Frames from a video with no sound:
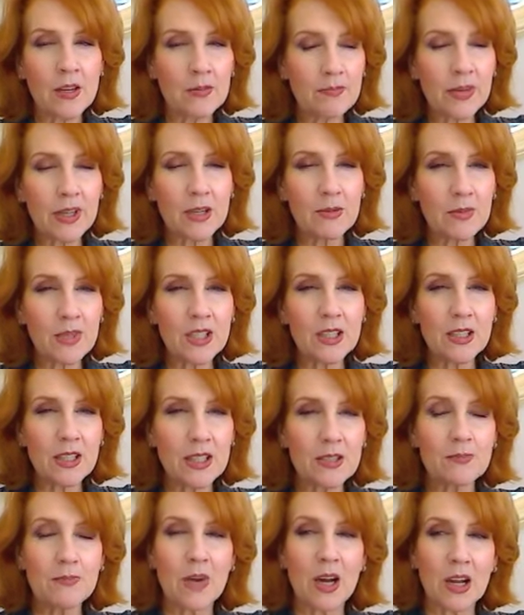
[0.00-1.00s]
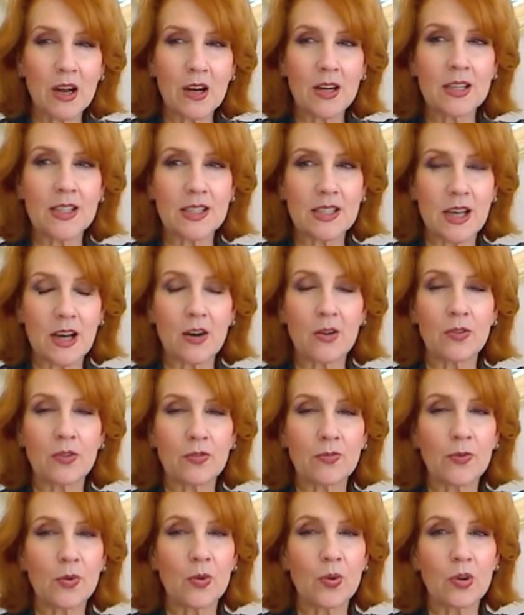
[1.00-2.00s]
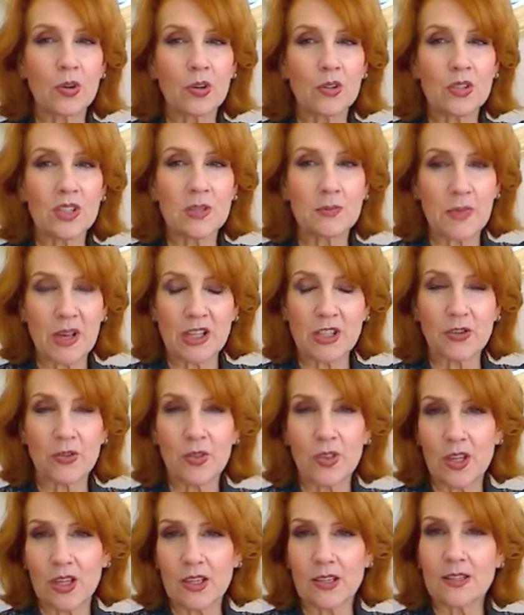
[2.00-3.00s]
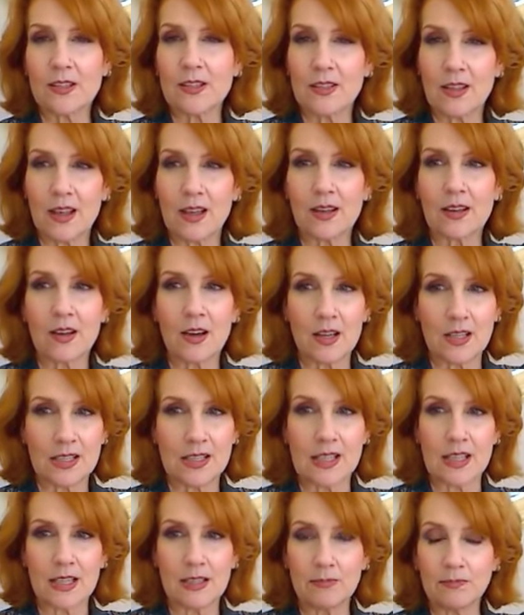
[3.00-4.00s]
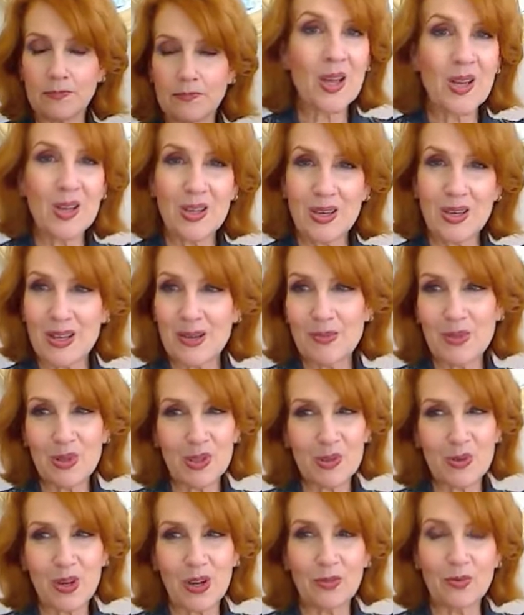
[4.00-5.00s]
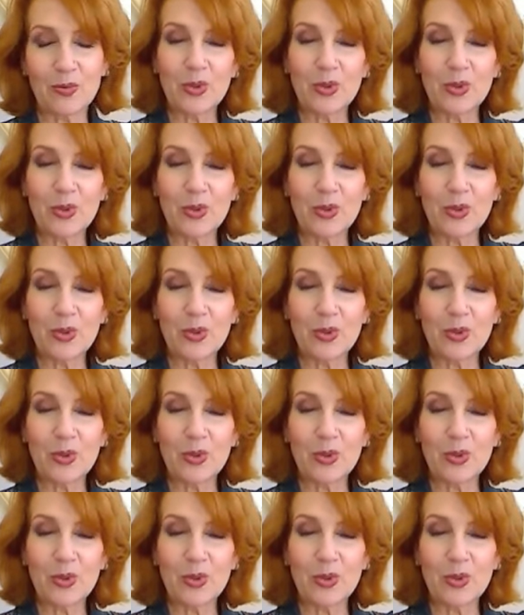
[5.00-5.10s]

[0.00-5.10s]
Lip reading: but I'm going to keep my eyes out for special things that I see. Number 12,